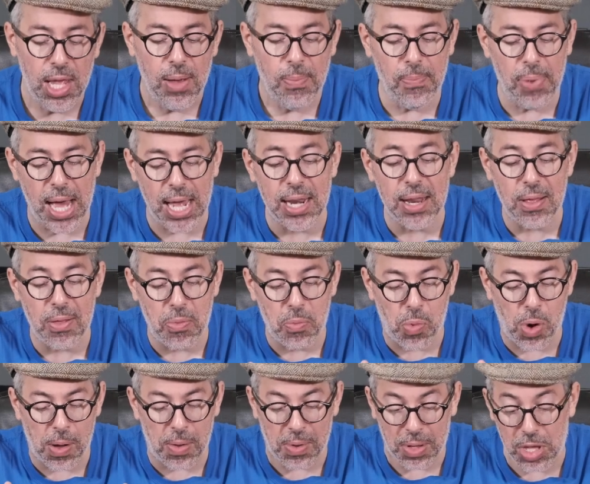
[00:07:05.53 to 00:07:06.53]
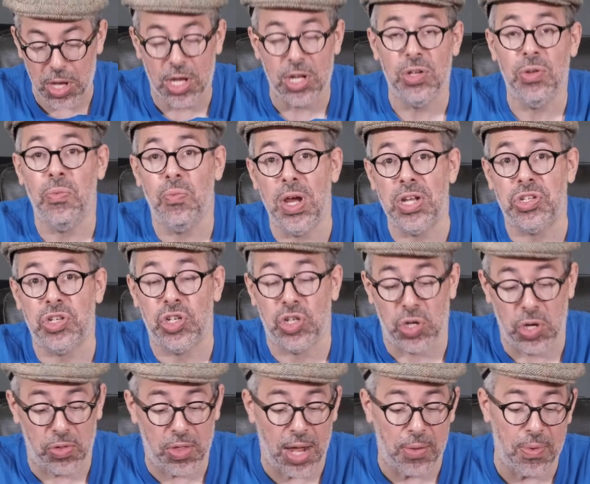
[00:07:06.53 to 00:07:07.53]
but well, you can rest
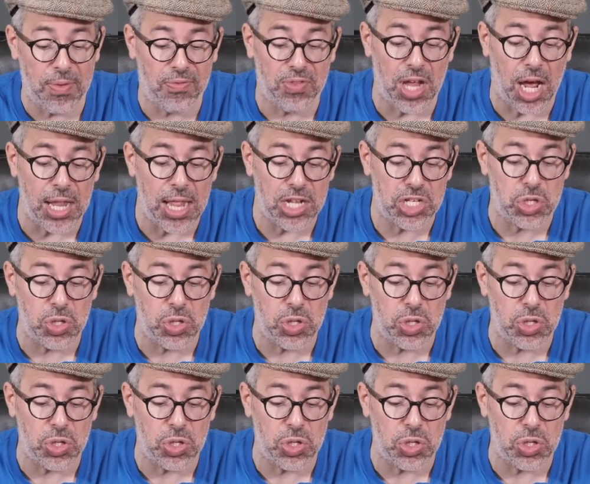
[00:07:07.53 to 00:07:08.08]
assured that we've done it.